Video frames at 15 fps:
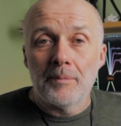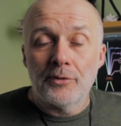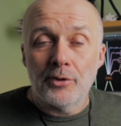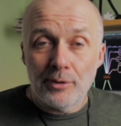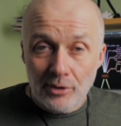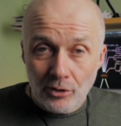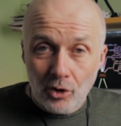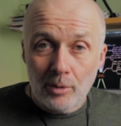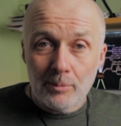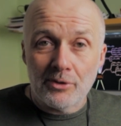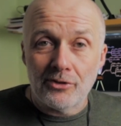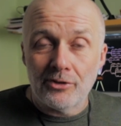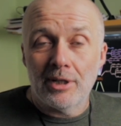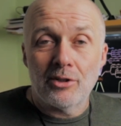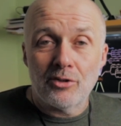So in the
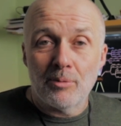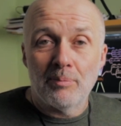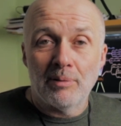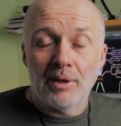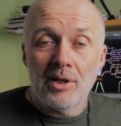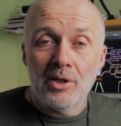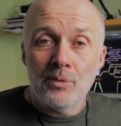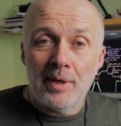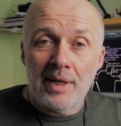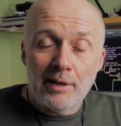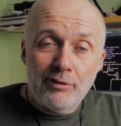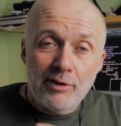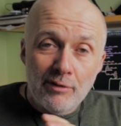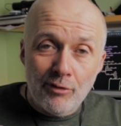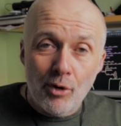comments section below,
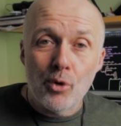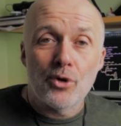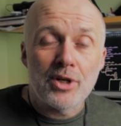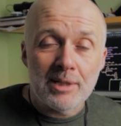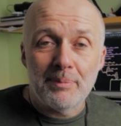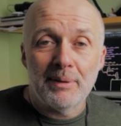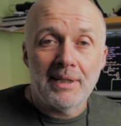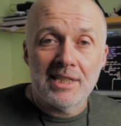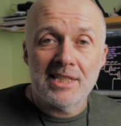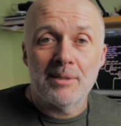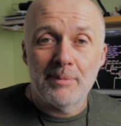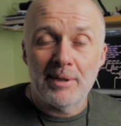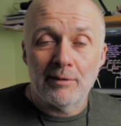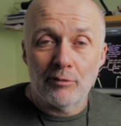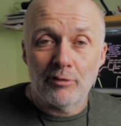if you've already been
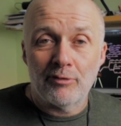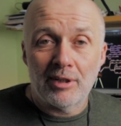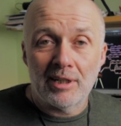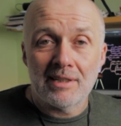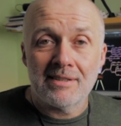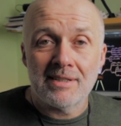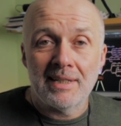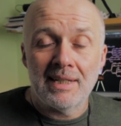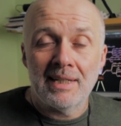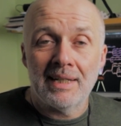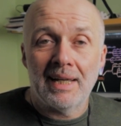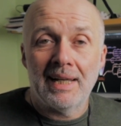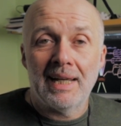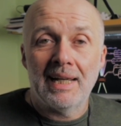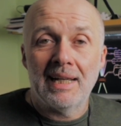intermittent fasting
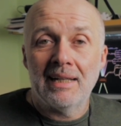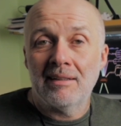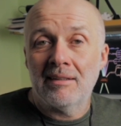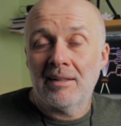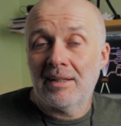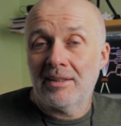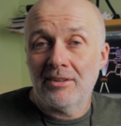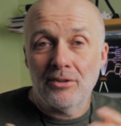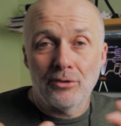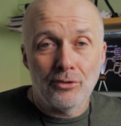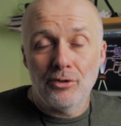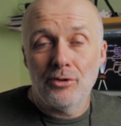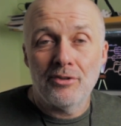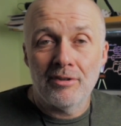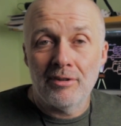and either you're
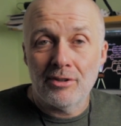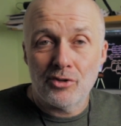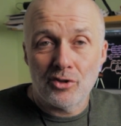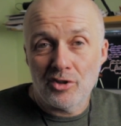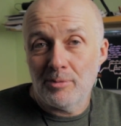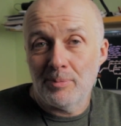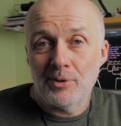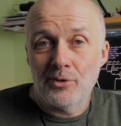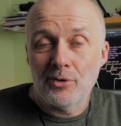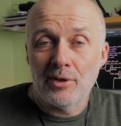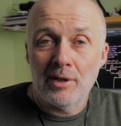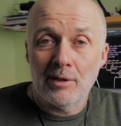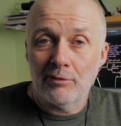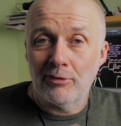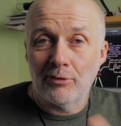new to this or you've been
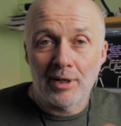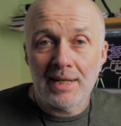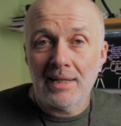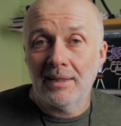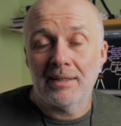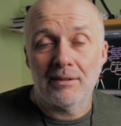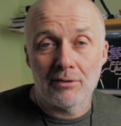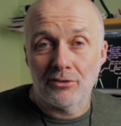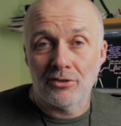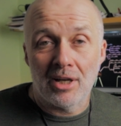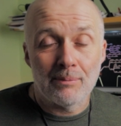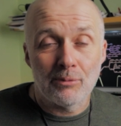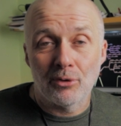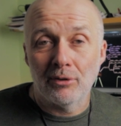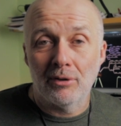doing it for any length of
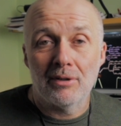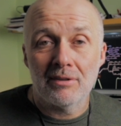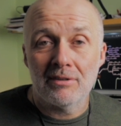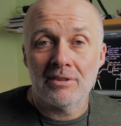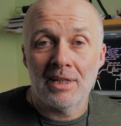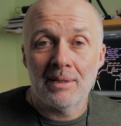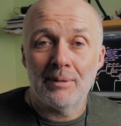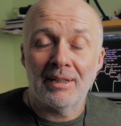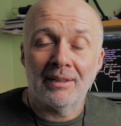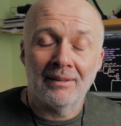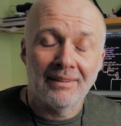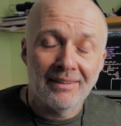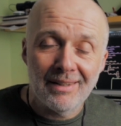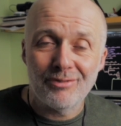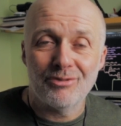time or a long time, I'd
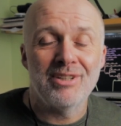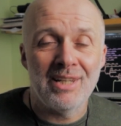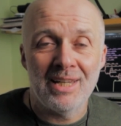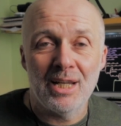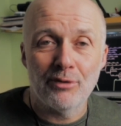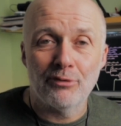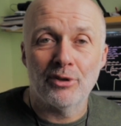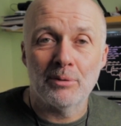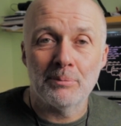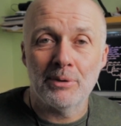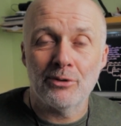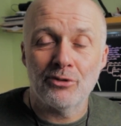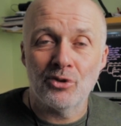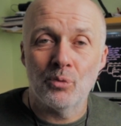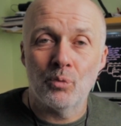love to hear from you
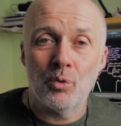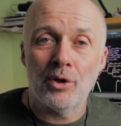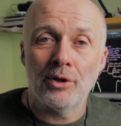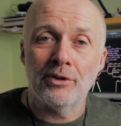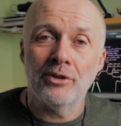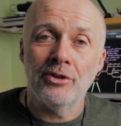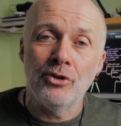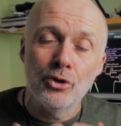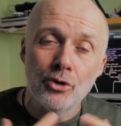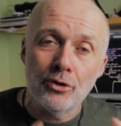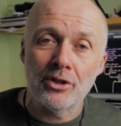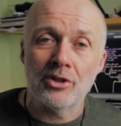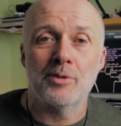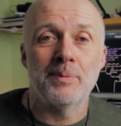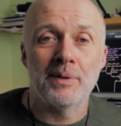as to what
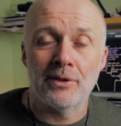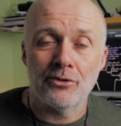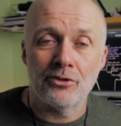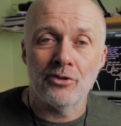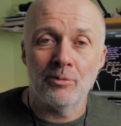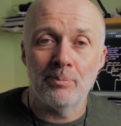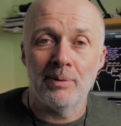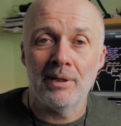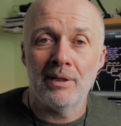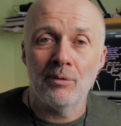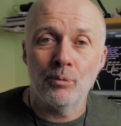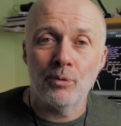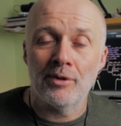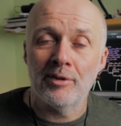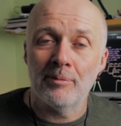your experience has
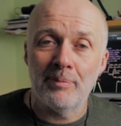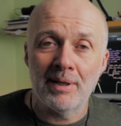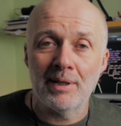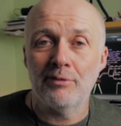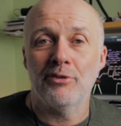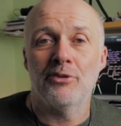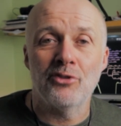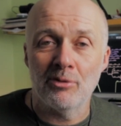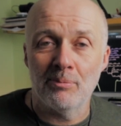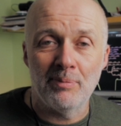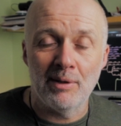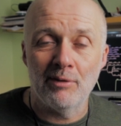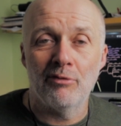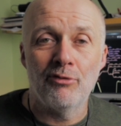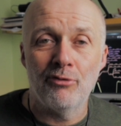been, what the benefits have
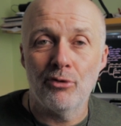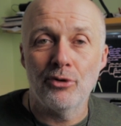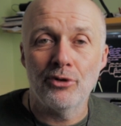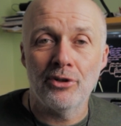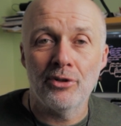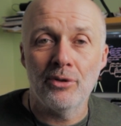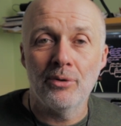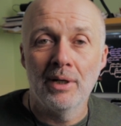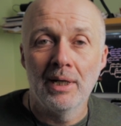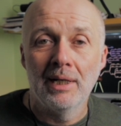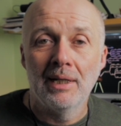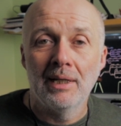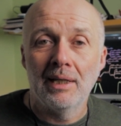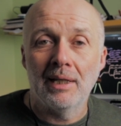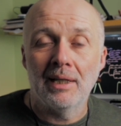been for you,
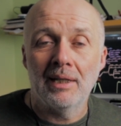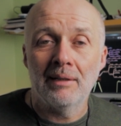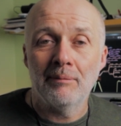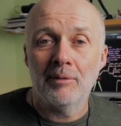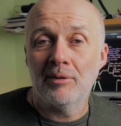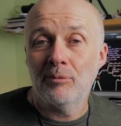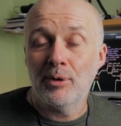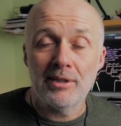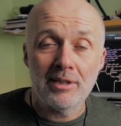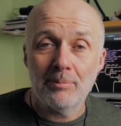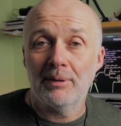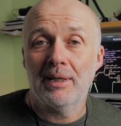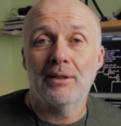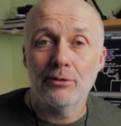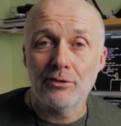and whether you
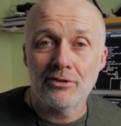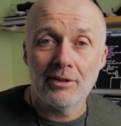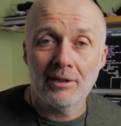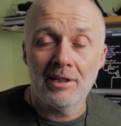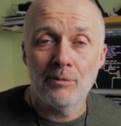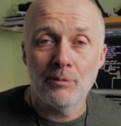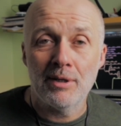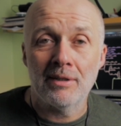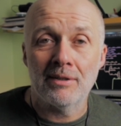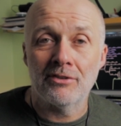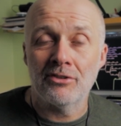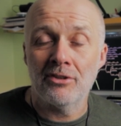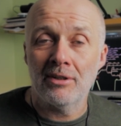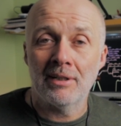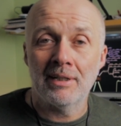plan on sticking with it.
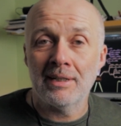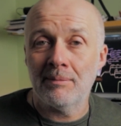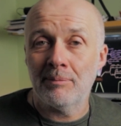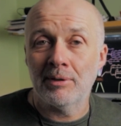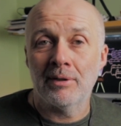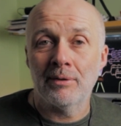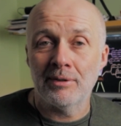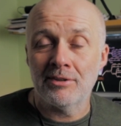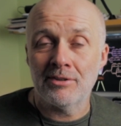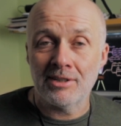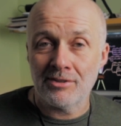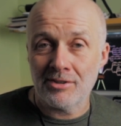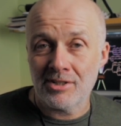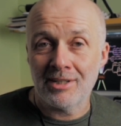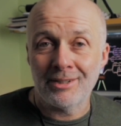Certainly, you know, it's,
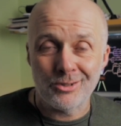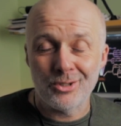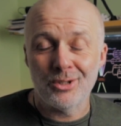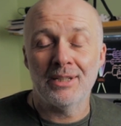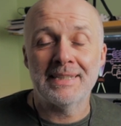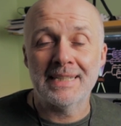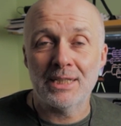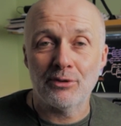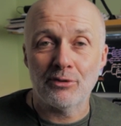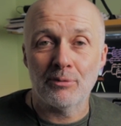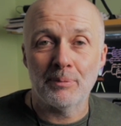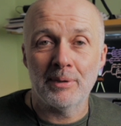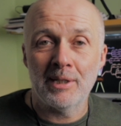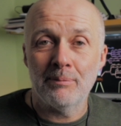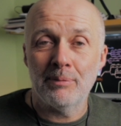as I said, it's early days for
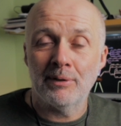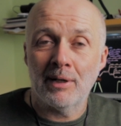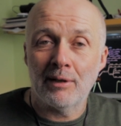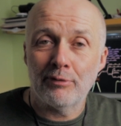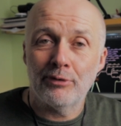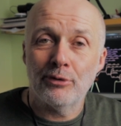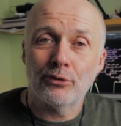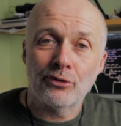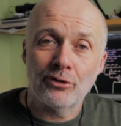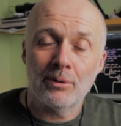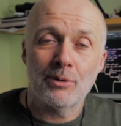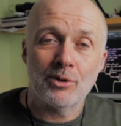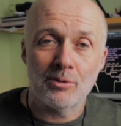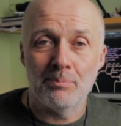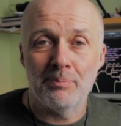me, but I feel so
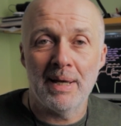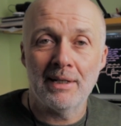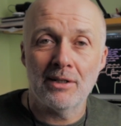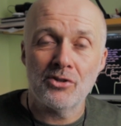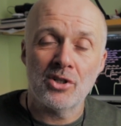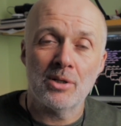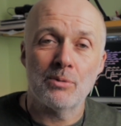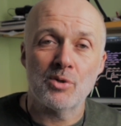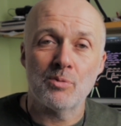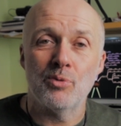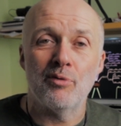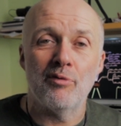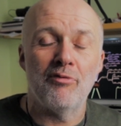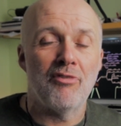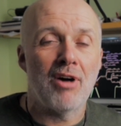much better, so much
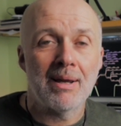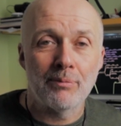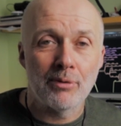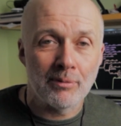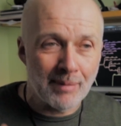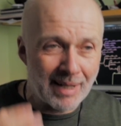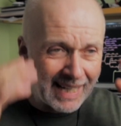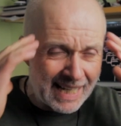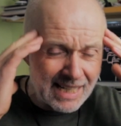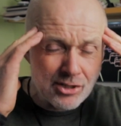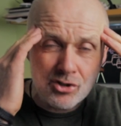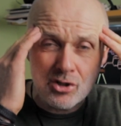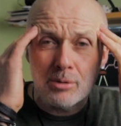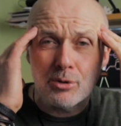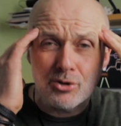more vibrant, my head
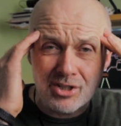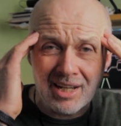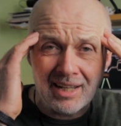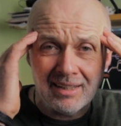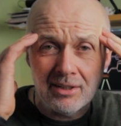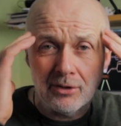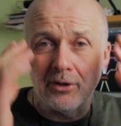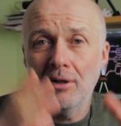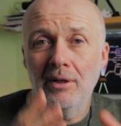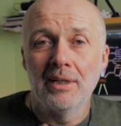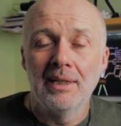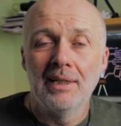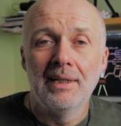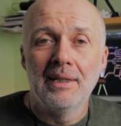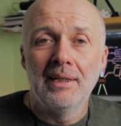so much clearer
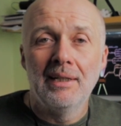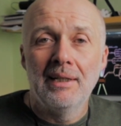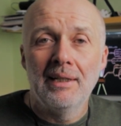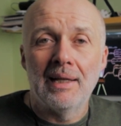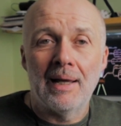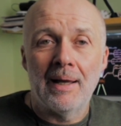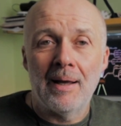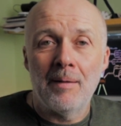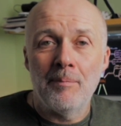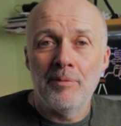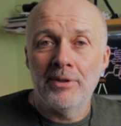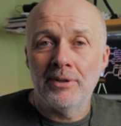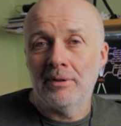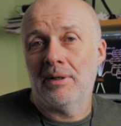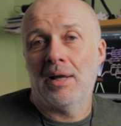
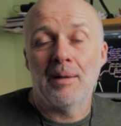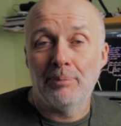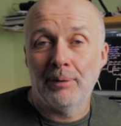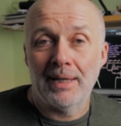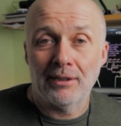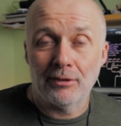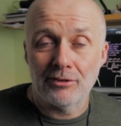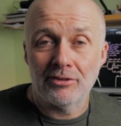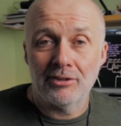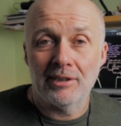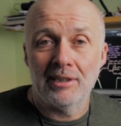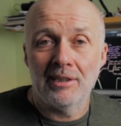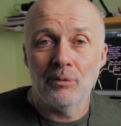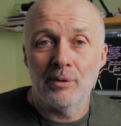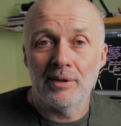that I plan on
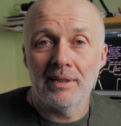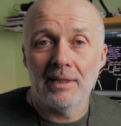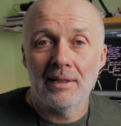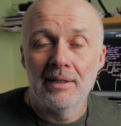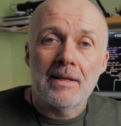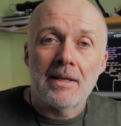sticking with it.